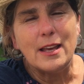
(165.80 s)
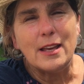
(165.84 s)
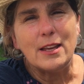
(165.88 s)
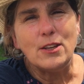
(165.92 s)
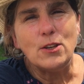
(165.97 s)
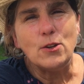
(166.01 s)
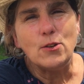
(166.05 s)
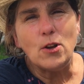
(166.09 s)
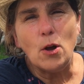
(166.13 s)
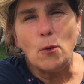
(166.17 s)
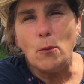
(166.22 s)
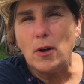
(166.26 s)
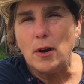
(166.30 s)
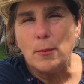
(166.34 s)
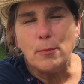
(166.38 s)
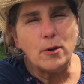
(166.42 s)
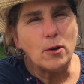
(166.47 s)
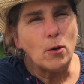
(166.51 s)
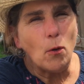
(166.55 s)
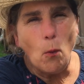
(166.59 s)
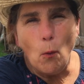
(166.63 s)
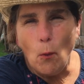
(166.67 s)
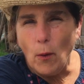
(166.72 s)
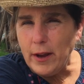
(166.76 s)
you don't want to
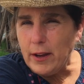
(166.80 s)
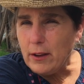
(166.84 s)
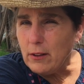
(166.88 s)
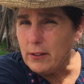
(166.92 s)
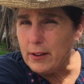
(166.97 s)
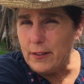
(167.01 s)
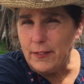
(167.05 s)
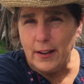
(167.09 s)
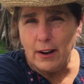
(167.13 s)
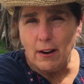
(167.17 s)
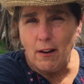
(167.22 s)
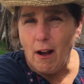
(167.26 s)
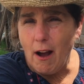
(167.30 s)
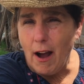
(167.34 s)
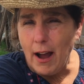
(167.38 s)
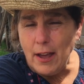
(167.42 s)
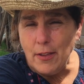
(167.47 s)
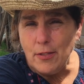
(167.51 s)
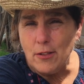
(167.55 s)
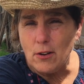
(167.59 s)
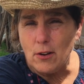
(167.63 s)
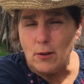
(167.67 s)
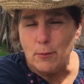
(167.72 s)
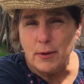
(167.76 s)
put oil in there
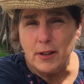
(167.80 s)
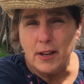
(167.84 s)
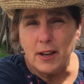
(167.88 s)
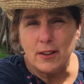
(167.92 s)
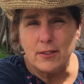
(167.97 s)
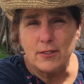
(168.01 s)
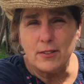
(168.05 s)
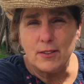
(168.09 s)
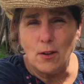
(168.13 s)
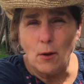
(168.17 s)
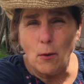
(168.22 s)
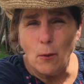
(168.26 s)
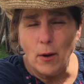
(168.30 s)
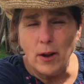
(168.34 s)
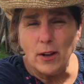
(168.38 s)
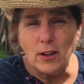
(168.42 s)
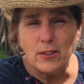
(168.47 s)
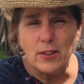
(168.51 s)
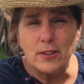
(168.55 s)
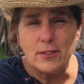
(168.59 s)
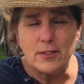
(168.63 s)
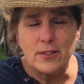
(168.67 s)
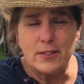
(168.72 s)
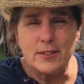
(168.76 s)
either, because the oil
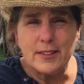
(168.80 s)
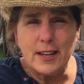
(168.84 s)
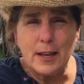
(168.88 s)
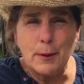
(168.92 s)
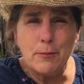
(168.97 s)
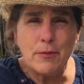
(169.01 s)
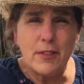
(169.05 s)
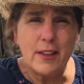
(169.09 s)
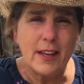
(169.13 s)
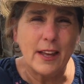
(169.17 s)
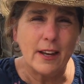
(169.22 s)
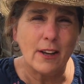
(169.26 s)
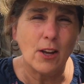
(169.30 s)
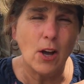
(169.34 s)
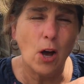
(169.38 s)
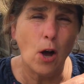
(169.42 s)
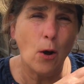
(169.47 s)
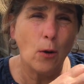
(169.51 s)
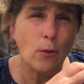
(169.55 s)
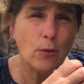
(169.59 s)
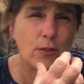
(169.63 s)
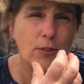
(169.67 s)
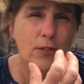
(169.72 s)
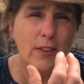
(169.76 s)
does the same thing. It
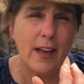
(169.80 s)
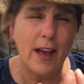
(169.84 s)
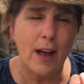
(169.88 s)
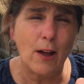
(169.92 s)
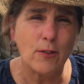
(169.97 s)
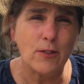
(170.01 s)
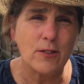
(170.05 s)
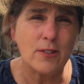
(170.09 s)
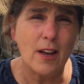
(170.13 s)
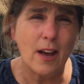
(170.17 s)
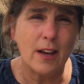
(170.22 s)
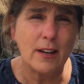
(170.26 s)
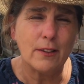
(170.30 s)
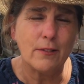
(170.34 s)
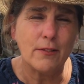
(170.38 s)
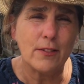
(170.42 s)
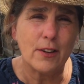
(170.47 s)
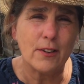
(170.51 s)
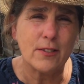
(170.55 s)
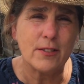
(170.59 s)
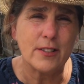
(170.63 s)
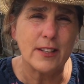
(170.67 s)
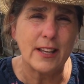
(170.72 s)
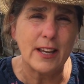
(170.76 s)
coats the outside of
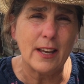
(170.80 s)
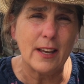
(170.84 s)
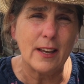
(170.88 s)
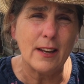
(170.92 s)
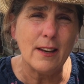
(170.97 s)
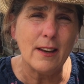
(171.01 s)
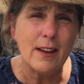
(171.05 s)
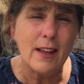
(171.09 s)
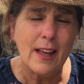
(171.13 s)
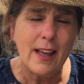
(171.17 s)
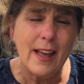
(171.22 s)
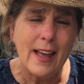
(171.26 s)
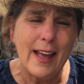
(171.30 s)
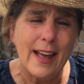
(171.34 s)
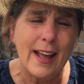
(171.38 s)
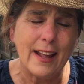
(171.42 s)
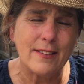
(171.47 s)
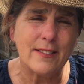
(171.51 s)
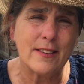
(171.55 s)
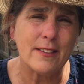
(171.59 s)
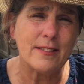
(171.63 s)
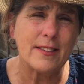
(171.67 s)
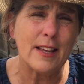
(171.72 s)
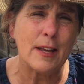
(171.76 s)
their skin,
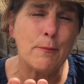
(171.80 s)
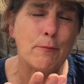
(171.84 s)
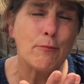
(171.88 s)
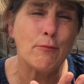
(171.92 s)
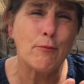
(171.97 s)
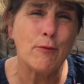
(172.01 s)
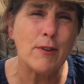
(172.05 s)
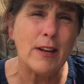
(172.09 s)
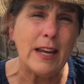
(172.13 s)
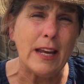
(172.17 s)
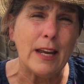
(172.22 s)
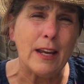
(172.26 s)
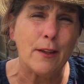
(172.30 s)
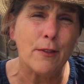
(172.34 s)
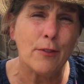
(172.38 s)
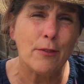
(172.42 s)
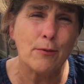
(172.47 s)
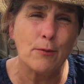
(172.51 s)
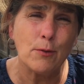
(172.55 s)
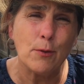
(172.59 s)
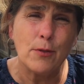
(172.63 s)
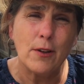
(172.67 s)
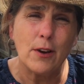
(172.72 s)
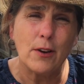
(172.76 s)
and since they breathe
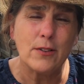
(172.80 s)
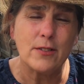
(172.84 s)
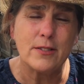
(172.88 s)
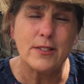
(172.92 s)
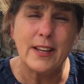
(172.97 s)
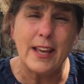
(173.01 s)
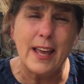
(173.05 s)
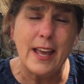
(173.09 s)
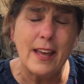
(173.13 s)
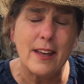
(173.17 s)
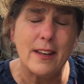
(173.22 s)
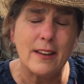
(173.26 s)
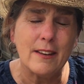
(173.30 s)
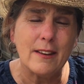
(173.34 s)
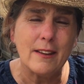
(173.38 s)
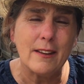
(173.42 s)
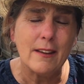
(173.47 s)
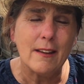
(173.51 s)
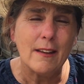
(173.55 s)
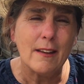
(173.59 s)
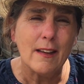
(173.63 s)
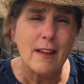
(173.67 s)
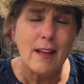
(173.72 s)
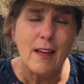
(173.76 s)
through their skin,
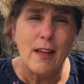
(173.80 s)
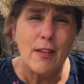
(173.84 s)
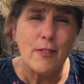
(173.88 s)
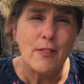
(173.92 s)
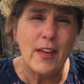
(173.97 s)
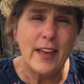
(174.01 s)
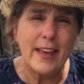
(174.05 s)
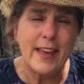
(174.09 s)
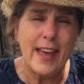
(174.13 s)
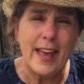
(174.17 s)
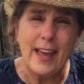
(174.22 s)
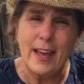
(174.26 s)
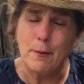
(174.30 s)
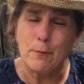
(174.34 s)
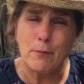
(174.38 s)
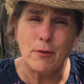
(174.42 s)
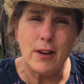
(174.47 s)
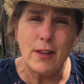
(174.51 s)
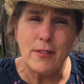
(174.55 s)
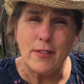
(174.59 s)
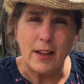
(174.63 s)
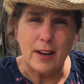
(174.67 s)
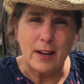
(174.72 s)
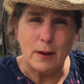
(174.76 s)
they can't
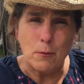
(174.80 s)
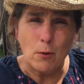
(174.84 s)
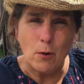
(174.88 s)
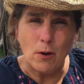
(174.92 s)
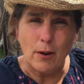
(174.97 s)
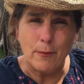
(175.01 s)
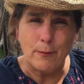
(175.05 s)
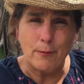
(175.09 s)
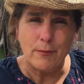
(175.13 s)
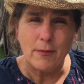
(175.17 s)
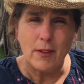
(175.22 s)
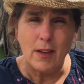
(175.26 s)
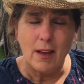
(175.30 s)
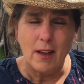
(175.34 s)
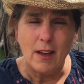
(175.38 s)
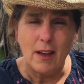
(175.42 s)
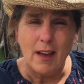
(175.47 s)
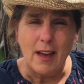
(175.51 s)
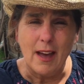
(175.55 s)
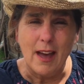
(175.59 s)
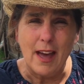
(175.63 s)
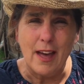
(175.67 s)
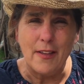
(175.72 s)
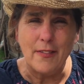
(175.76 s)
breathe anymore,
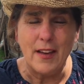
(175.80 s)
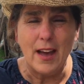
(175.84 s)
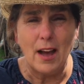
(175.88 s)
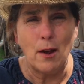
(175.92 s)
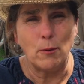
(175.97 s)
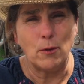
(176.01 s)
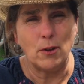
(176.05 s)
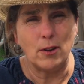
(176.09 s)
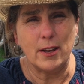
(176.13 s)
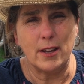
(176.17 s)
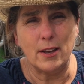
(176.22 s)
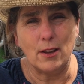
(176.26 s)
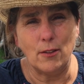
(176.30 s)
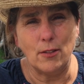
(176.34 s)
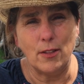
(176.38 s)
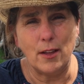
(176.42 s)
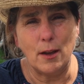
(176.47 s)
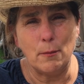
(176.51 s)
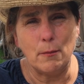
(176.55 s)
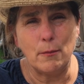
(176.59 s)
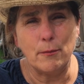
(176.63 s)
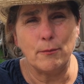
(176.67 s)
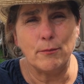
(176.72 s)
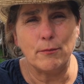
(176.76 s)
and that will kill
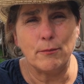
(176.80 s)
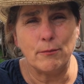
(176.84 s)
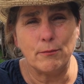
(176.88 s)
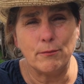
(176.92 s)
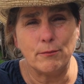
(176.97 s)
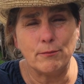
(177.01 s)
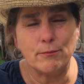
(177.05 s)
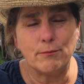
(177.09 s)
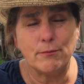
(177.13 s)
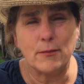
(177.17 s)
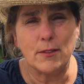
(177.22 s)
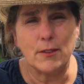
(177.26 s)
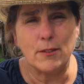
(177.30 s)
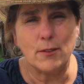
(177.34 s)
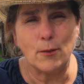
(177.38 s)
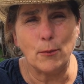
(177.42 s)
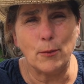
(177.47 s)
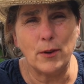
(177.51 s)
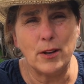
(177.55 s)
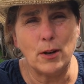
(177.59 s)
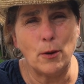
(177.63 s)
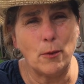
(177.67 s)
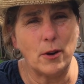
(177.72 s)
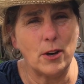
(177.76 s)
them. So
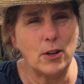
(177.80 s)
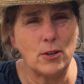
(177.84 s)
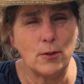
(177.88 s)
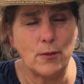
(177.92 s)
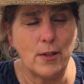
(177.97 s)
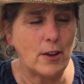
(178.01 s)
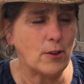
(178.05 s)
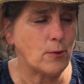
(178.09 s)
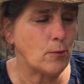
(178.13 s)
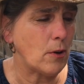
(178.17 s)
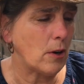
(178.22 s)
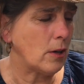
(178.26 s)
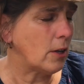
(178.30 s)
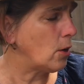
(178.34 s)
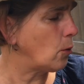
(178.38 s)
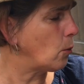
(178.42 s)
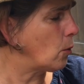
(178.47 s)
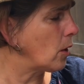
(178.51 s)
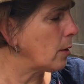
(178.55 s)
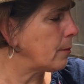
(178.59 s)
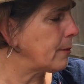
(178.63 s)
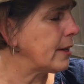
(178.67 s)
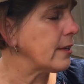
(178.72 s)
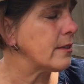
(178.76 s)
we don't want to do that to our little
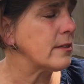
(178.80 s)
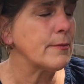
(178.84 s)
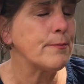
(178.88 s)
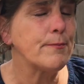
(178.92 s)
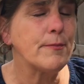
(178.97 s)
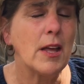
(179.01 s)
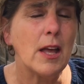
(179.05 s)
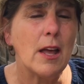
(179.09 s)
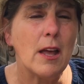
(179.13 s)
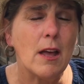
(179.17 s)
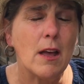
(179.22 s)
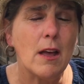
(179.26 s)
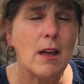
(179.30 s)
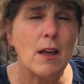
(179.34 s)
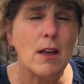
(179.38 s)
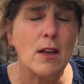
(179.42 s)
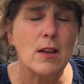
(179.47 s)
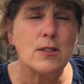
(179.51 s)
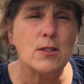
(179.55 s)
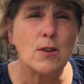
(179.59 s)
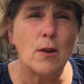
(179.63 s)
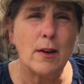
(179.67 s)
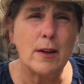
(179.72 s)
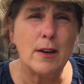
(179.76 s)
wormies.
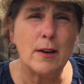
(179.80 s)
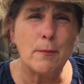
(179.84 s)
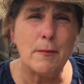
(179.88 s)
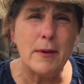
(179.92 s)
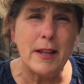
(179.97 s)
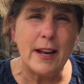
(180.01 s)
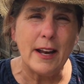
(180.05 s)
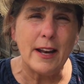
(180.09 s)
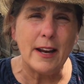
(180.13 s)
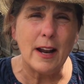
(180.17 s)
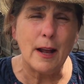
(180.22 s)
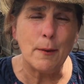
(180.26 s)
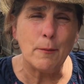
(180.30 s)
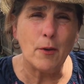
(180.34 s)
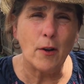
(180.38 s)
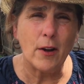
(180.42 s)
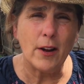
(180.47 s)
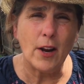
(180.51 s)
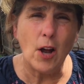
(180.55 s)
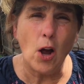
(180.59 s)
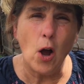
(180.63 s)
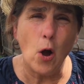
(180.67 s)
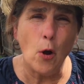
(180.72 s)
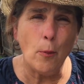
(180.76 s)
So in a minute, I'm going
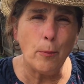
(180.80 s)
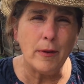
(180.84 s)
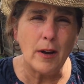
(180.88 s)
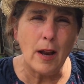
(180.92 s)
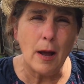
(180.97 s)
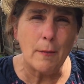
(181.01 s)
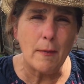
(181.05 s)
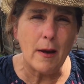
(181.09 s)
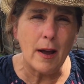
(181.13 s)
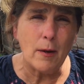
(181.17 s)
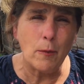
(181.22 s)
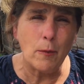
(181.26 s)
to open up my